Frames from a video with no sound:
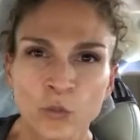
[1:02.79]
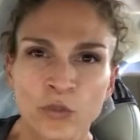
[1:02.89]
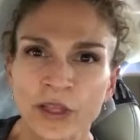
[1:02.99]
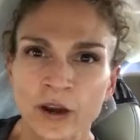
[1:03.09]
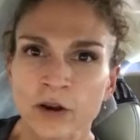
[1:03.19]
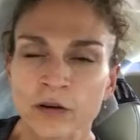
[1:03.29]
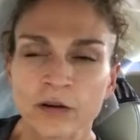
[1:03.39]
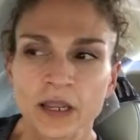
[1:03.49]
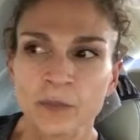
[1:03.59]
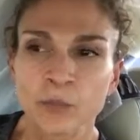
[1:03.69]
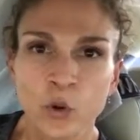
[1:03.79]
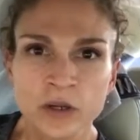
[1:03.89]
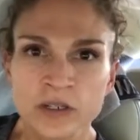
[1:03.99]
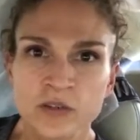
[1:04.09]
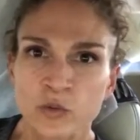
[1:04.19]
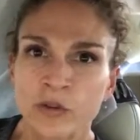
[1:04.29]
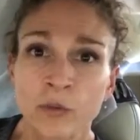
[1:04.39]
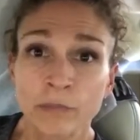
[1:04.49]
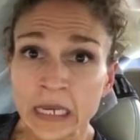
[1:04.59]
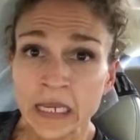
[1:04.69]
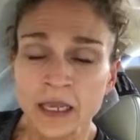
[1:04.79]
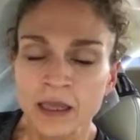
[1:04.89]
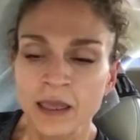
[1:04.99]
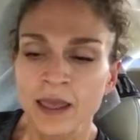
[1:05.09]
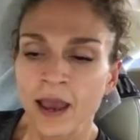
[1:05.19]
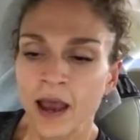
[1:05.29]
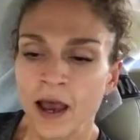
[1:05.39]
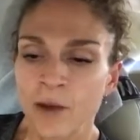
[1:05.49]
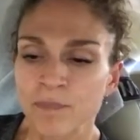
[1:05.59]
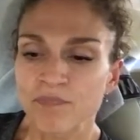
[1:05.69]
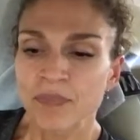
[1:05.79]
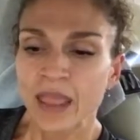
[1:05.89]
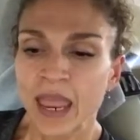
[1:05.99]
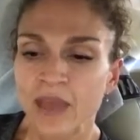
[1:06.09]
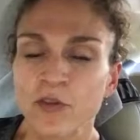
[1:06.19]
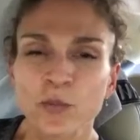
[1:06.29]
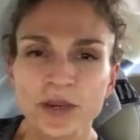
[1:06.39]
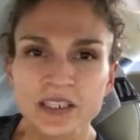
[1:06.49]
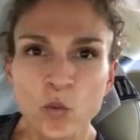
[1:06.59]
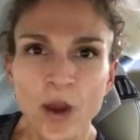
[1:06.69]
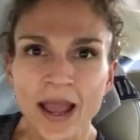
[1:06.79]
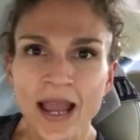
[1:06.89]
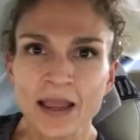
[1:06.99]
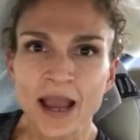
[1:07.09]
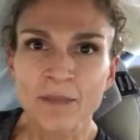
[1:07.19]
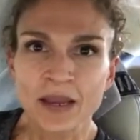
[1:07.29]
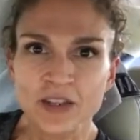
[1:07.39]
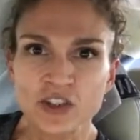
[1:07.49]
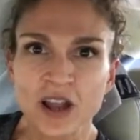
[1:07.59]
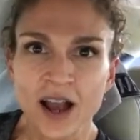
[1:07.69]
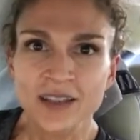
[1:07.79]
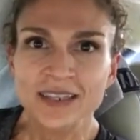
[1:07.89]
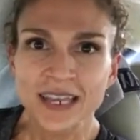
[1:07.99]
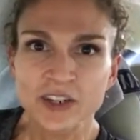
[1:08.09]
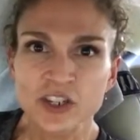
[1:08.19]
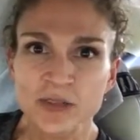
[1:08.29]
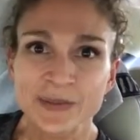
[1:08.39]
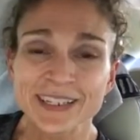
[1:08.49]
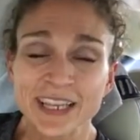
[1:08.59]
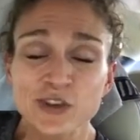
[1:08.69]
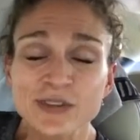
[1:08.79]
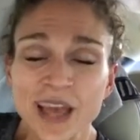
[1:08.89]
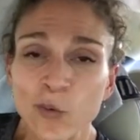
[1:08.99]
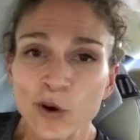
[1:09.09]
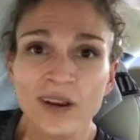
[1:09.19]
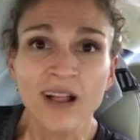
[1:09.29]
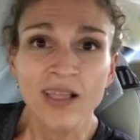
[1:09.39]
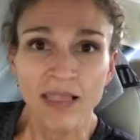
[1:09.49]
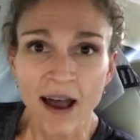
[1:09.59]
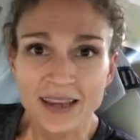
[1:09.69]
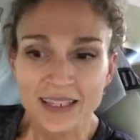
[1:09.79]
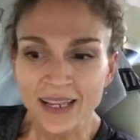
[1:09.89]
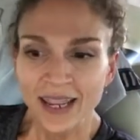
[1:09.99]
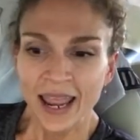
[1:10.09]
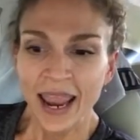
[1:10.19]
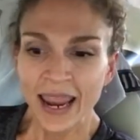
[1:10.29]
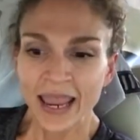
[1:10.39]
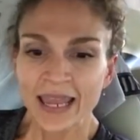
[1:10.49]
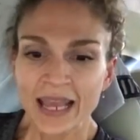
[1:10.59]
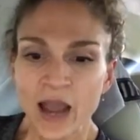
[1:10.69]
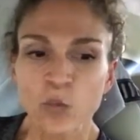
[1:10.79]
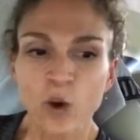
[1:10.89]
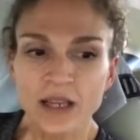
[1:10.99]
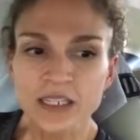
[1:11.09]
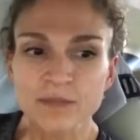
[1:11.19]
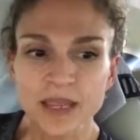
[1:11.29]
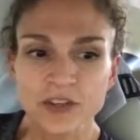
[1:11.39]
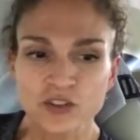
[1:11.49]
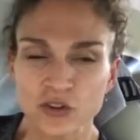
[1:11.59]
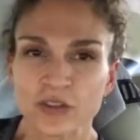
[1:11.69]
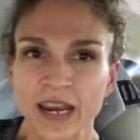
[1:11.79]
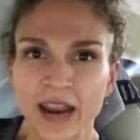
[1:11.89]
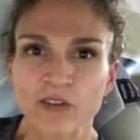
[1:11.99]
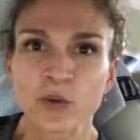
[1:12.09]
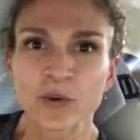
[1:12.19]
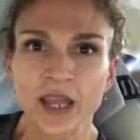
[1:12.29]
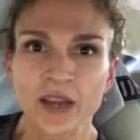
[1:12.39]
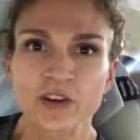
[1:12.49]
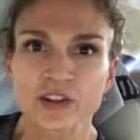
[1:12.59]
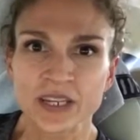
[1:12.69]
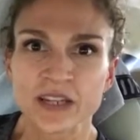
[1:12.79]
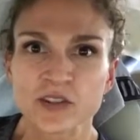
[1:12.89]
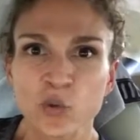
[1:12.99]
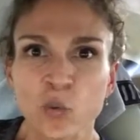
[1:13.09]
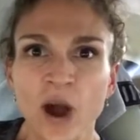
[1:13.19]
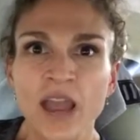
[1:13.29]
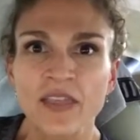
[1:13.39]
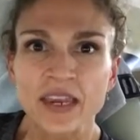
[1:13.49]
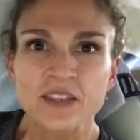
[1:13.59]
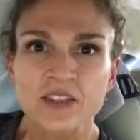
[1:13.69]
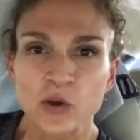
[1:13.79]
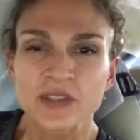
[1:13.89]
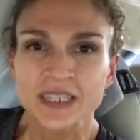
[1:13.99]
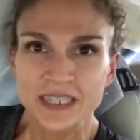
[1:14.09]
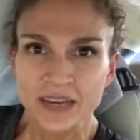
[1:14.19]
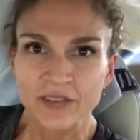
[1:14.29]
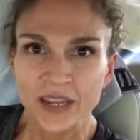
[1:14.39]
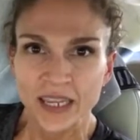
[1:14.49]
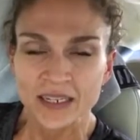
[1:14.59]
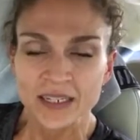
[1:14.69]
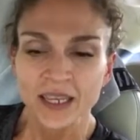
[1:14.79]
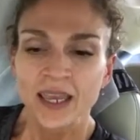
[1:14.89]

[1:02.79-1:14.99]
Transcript: their importance or their meaning. And the reason why I mention oxidation is because I use that word a lot. And I want to make sure that everyone understands why that is so significant.